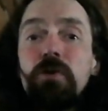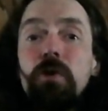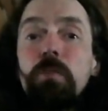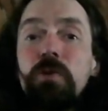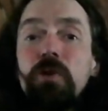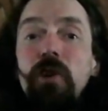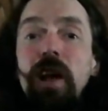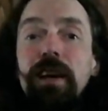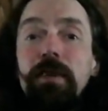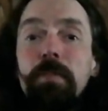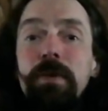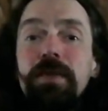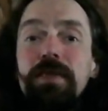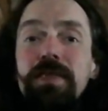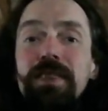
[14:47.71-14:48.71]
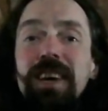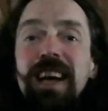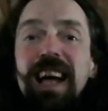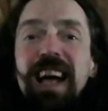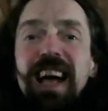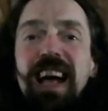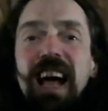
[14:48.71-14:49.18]
subscribers,
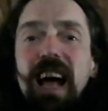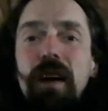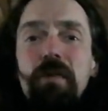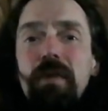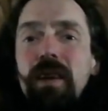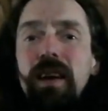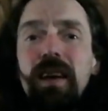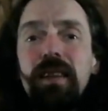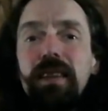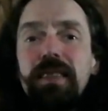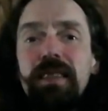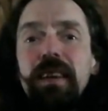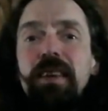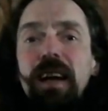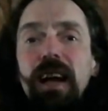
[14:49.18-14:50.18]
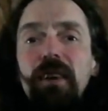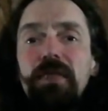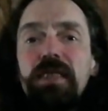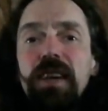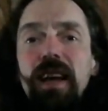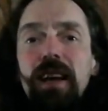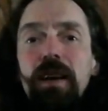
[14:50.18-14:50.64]
I really didn't have
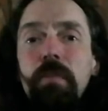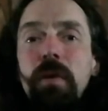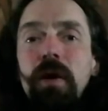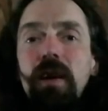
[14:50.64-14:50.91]
time.